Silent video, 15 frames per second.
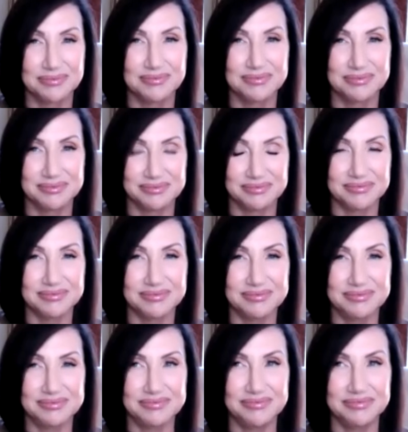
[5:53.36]

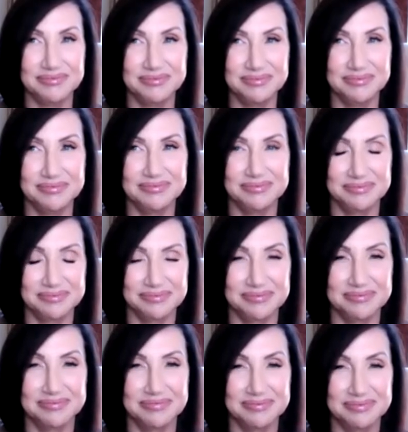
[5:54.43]

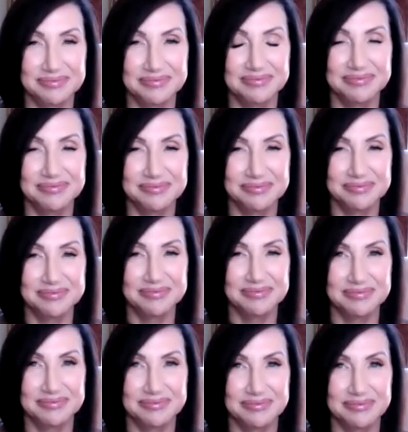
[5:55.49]

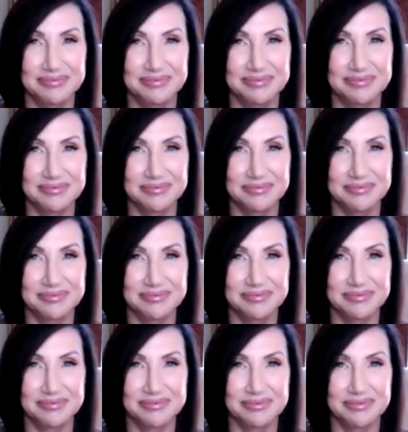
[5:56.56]

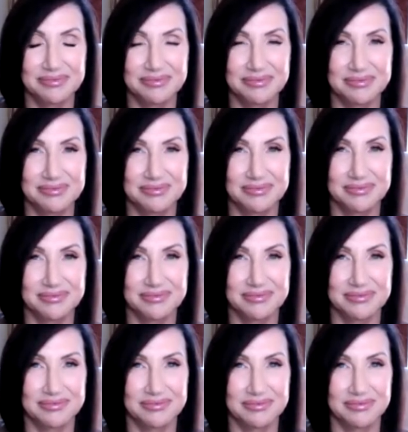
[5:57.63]

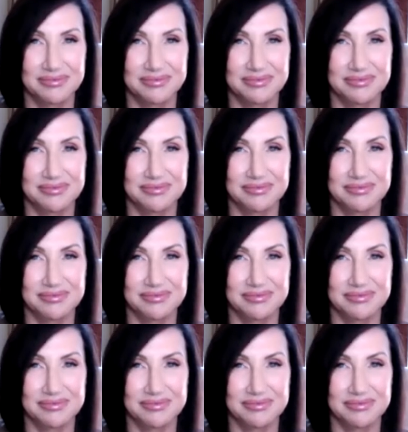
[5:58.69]
(silent)